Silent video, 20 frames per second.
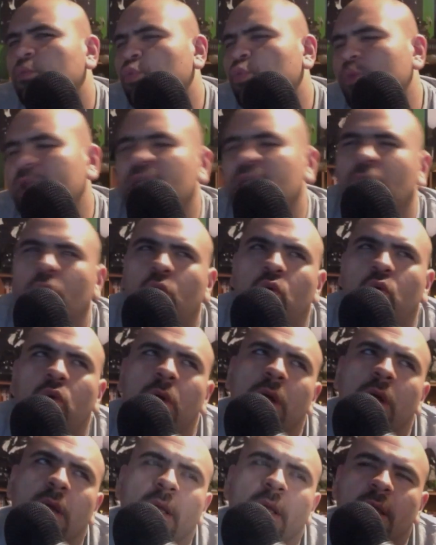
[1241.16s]
Riho,
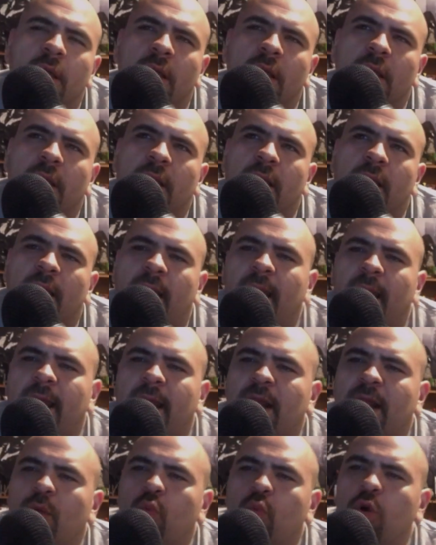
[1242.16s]
and
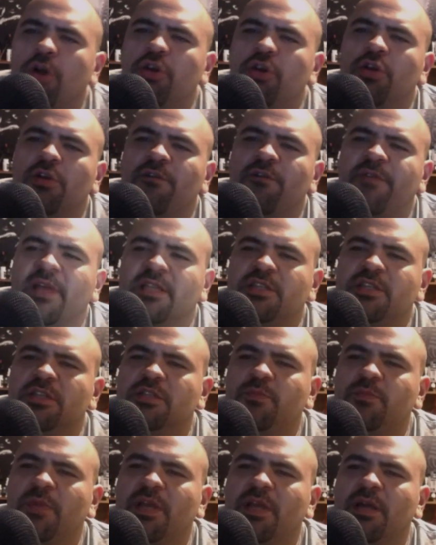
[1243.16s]
I wonder if that's
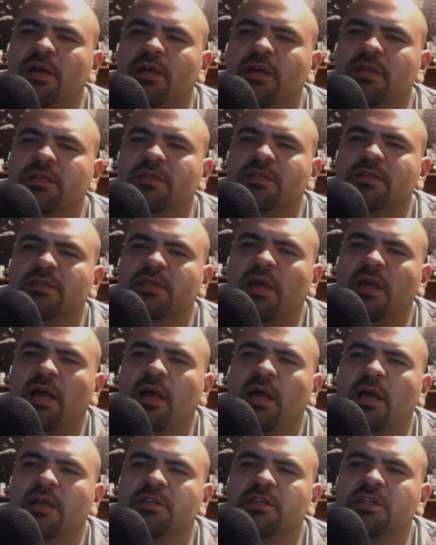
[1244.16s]
just because
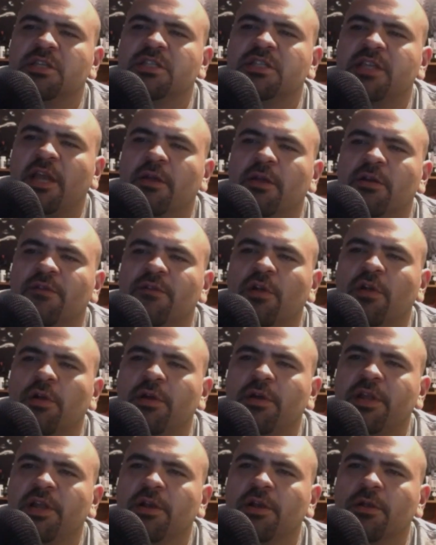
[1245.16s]
she's scared of
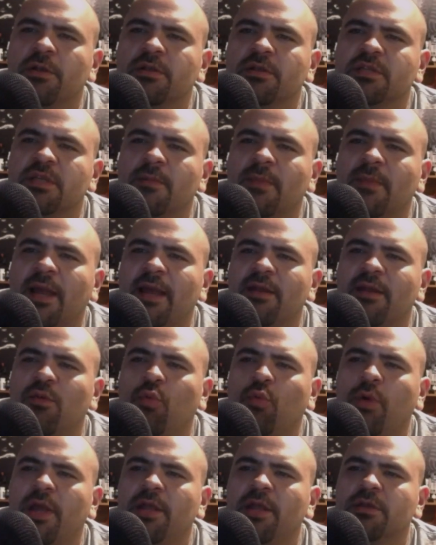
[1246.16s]
hurting her in some kind of
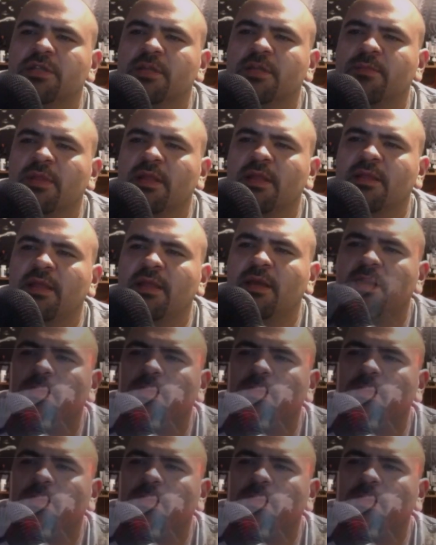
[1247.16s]
way or something like that.